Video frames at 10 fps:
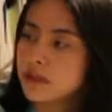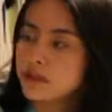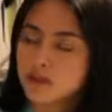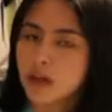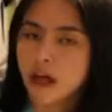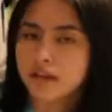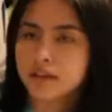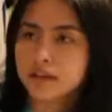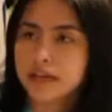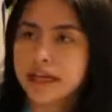There's a lot.
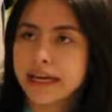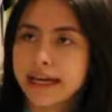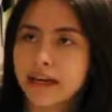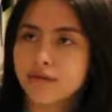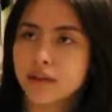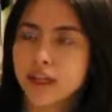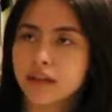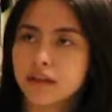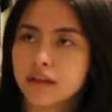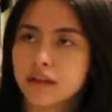And I feel
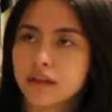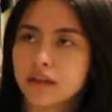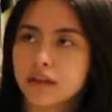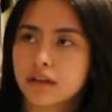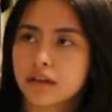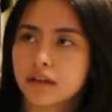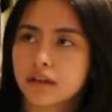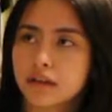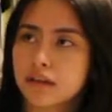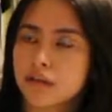like,
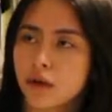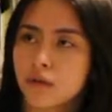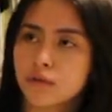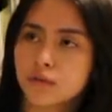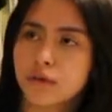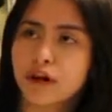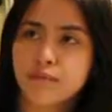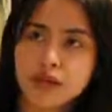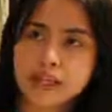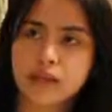you know, we are
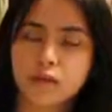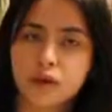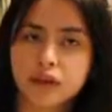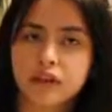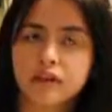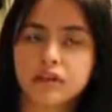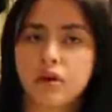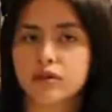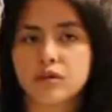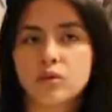putting in the work to
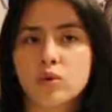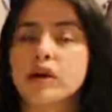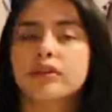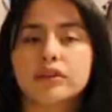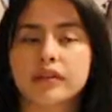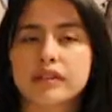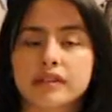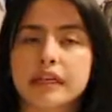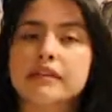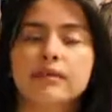go to school and learn these
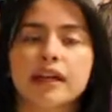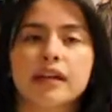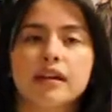things, right?